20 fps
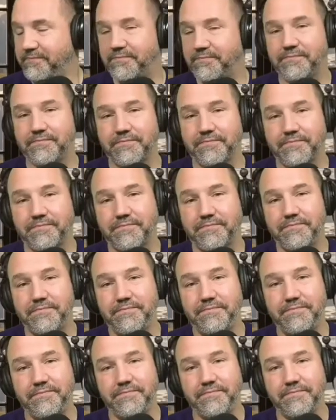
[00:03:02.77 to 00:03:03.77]

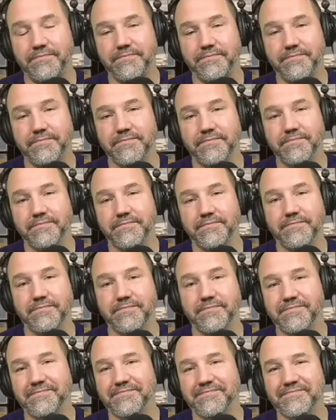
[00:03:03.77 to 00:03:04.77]

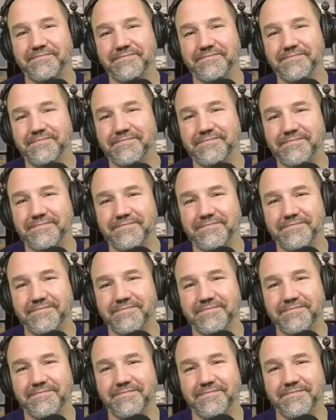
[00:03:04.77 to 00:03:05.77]

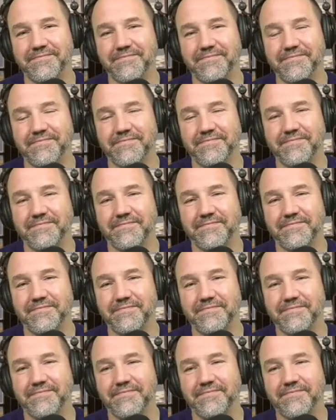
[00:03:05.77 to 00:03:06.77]

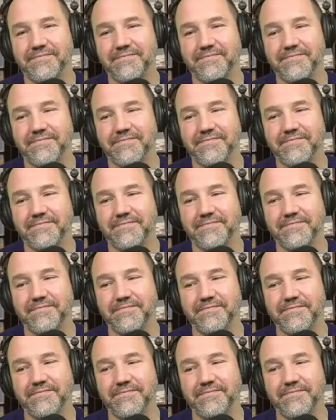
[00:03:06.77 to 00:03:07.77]

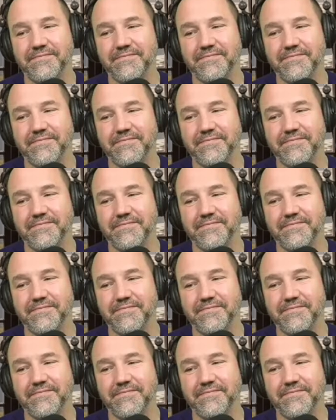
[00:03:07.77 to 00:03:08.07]
The person shown says nothing.